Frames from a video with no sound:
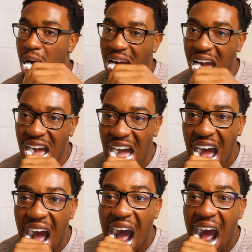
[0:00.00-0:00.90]

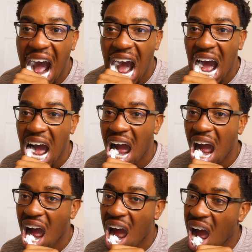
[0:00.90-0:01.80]

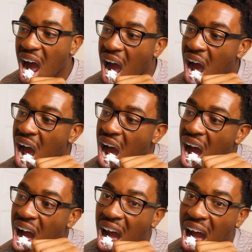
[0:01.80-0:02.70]

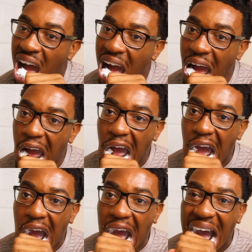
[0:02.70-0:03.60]
(silence)